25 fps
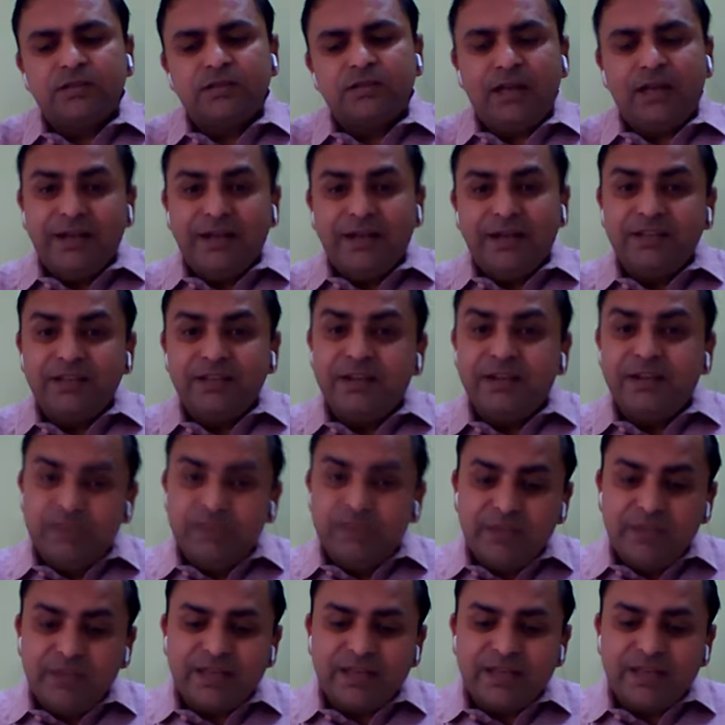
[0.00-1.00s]
and the
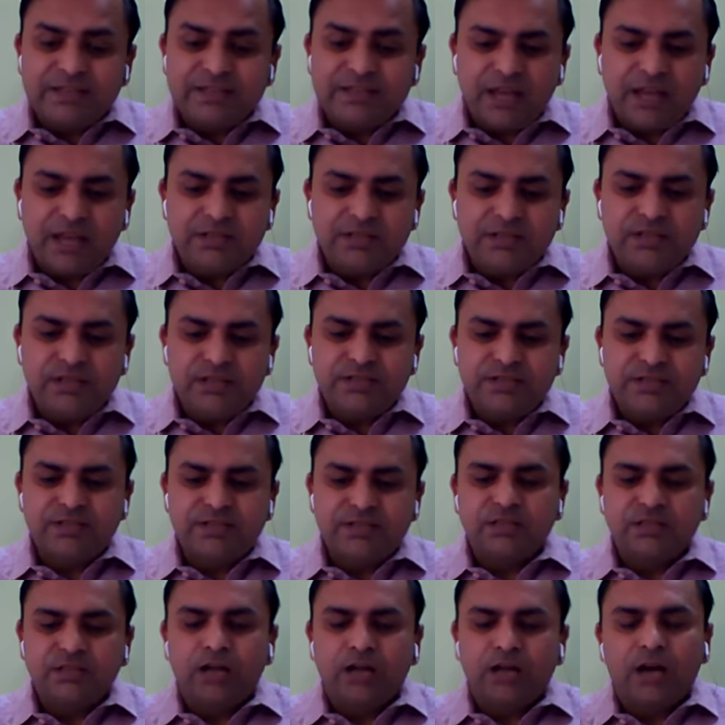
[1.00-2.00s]
rhythmic exercises
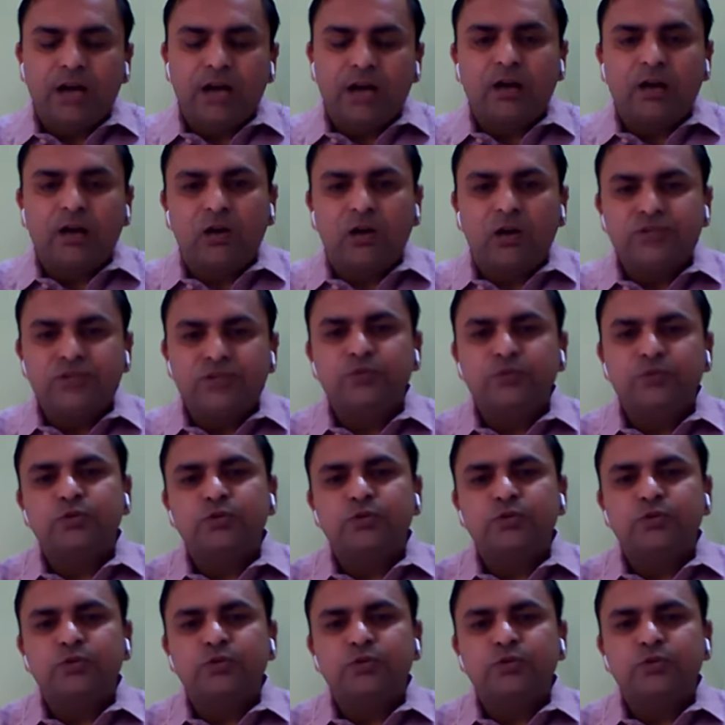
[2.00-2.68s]
are also